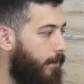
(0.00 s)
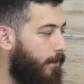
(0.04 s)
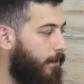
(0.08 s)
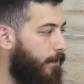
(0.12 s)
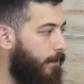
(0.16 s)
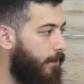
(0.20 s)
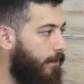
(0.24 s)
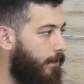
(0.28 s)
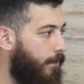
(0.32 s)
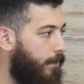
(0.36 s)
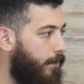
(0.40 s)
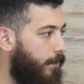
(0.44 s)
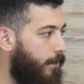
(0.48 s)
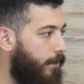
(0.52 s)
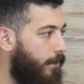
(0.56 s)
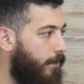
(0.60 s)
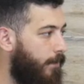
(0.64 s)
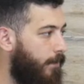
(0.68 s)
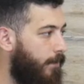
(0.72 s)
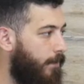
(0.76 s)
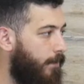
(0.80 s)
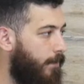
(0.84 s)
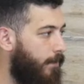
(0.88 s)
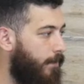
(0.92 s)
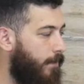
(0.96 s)

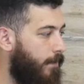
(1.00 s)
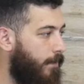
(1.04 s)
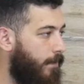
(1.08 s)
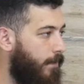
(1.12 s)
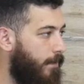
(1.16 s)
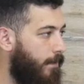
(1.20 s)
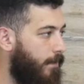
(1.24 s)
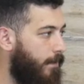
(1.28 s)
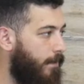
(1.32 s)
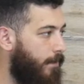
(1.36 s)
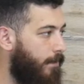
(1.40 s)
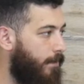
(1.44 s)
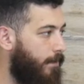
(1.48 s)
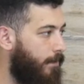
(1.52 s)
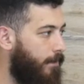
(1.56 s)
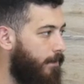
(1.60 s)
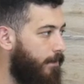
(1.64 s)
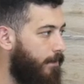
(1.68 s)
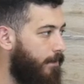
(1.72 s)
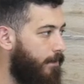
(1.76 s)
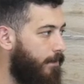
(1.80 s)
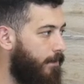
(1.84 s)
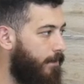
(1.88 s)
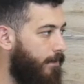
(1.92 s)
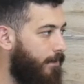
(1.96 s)

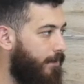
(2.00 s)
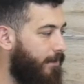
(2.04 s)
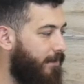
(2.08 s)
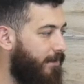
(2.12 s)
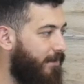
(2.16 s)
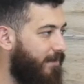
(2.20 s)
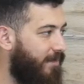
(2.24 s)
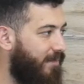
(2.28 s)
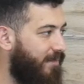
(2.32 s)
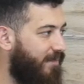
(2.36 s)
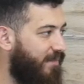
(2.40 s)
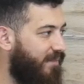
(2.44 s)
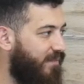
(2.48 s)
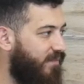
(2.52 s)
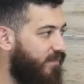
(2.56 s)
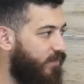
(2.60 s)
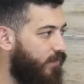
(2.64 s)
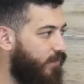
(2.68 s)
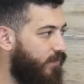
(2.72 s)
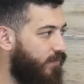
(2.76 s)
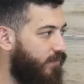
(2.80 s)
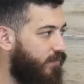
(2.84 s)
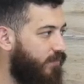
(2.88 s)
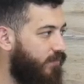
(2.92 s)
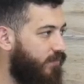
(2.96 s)

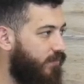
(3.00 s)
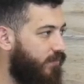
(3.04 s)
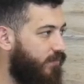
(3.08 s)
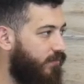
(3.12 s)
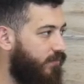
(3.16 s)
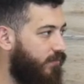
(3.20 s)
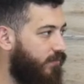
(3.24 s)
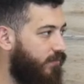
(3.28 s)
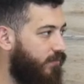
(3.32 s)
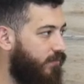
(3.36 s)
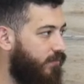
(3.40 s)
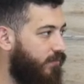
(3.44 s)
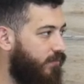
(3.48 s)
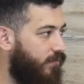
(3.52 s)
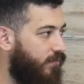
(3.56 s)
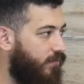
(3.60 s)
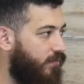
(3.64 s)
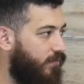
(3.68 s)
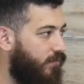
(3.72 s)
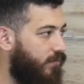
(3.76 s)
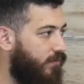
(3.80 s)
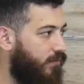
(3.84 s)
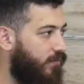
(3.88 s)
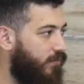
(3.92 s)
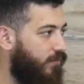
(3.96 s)

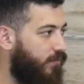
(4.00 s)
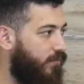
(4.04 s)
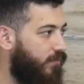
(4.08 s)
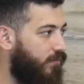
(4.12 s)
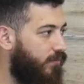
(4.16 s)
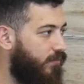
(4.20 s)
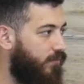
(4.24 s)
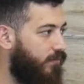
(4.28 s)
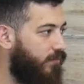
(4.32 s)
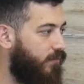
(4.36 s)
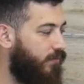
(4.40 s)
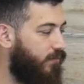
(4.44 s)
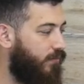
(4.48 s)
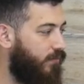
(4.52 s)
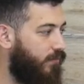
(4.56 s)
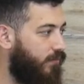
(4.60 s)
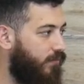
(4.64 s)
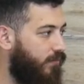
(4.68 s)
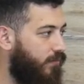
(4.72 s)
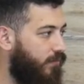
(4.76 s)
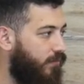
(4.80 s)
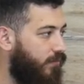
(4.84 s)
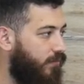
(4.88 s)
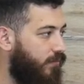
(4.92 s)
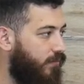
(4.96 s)

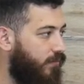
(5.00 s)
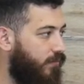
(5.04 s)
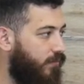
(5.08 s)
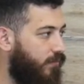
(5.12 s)
The person shown says nothing.